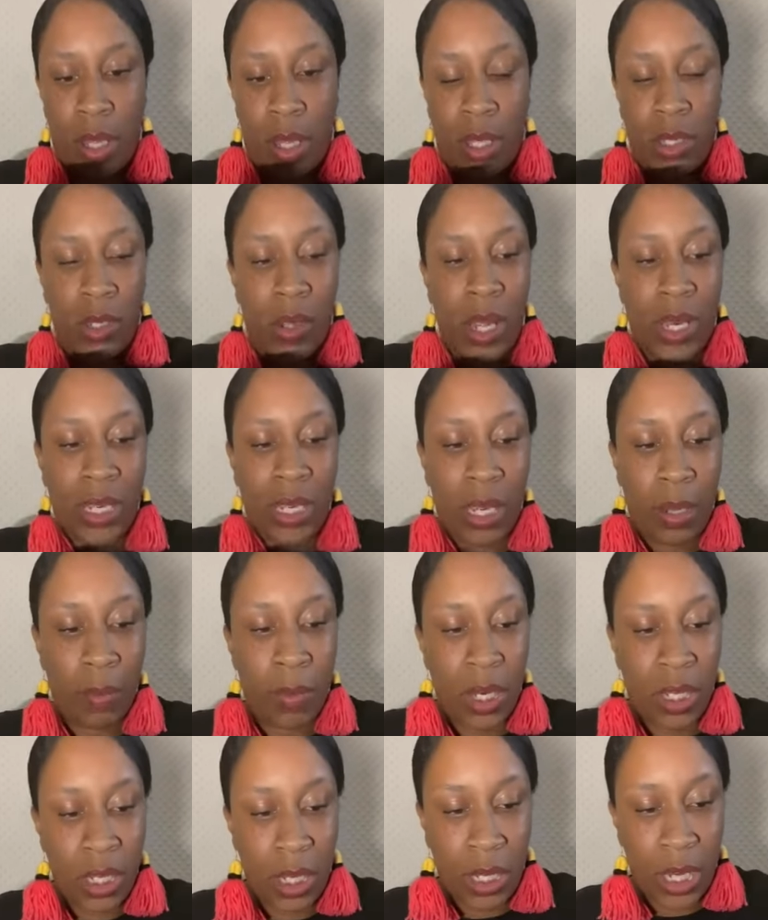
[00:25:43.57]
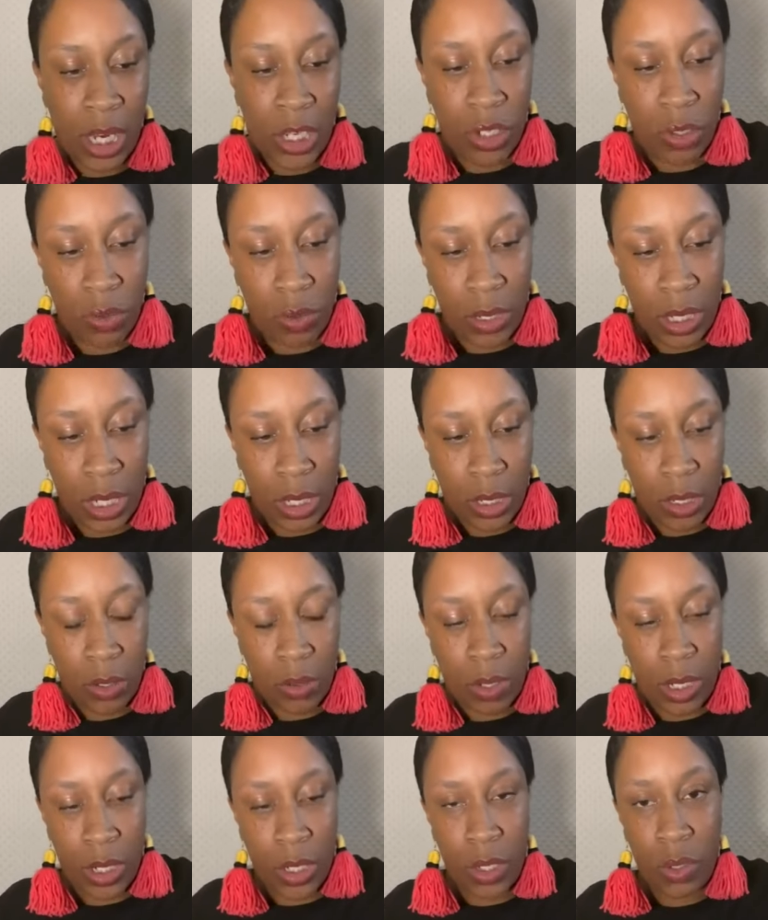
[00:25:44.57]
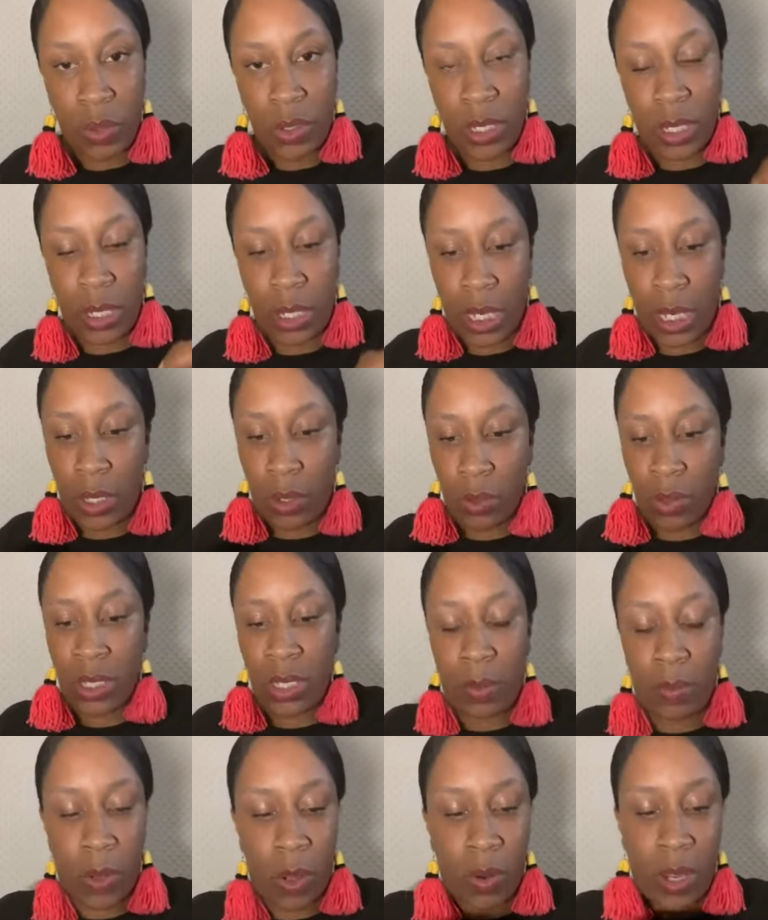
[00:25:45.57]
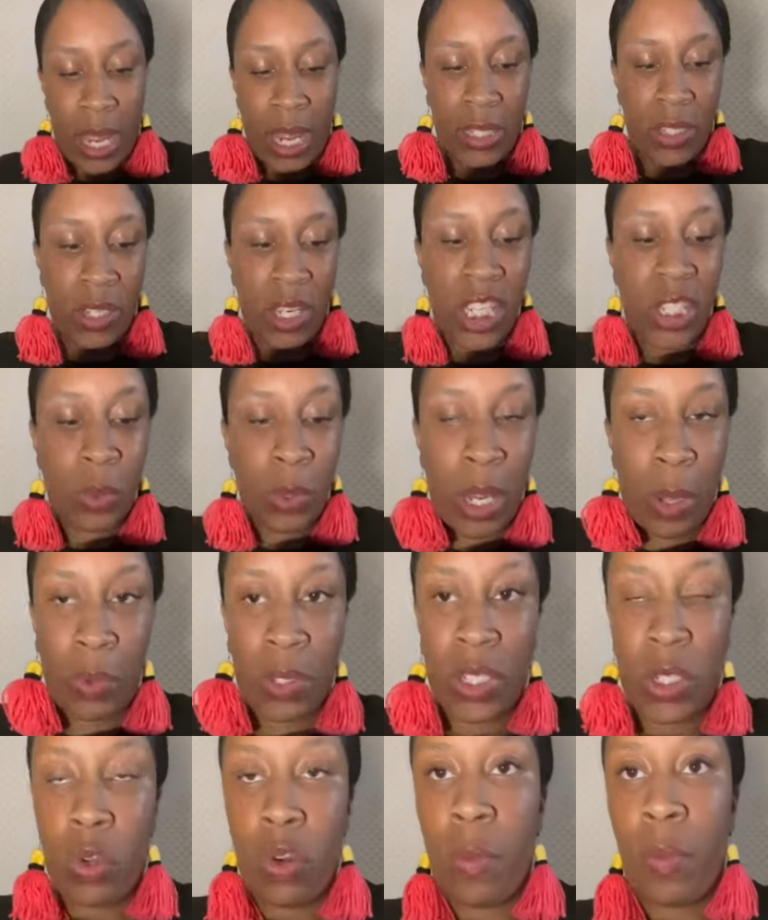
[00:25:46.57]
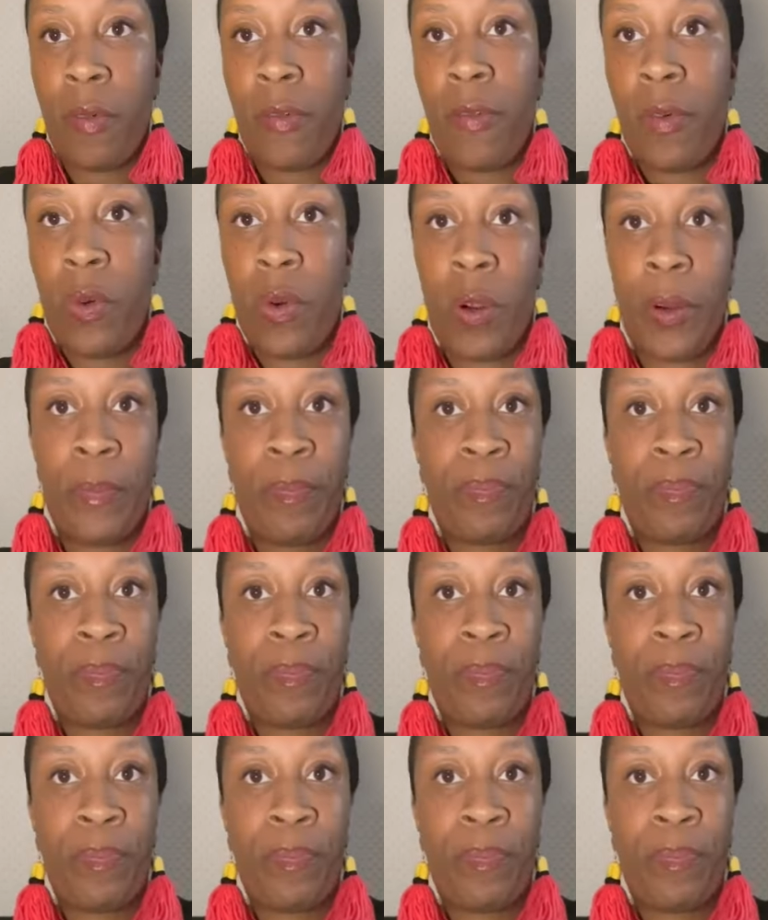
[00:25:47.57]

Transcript: So I did mention that you can use a needle. Okay, so this is what I was doing before.